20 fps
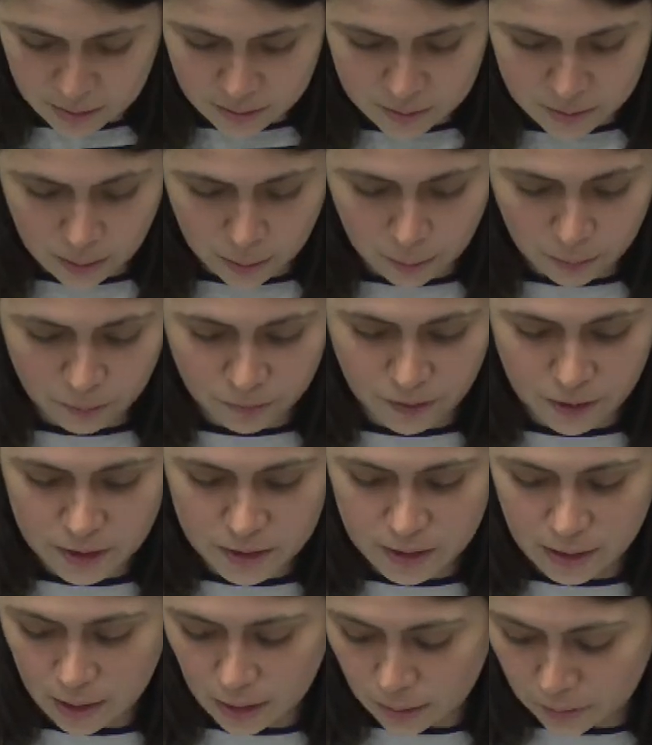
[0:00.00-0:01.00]
So
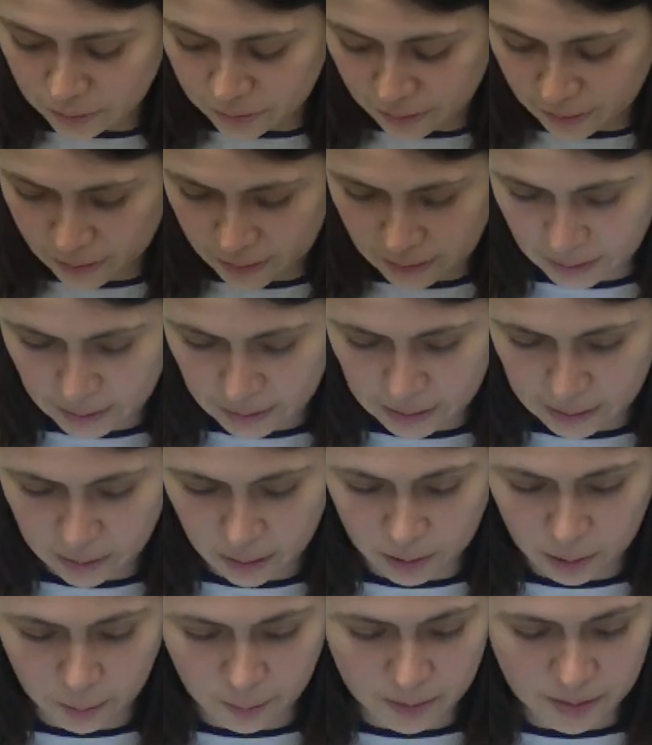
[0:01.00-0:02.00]
first off, and
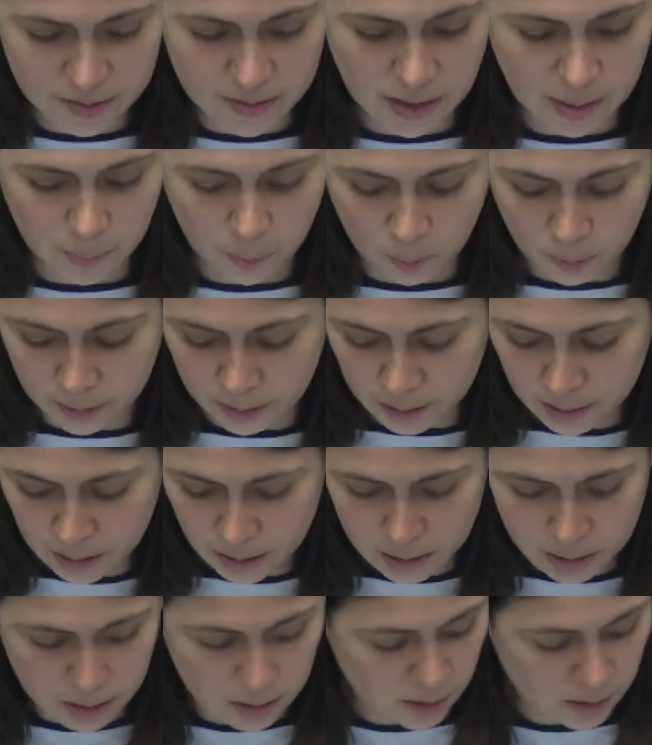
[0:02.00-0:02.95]
I'll go in the same order.